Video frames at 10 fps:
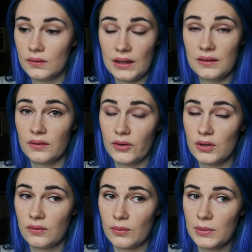that's a
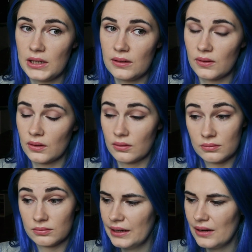first for me,
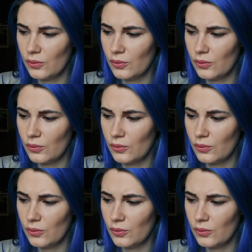so yeah.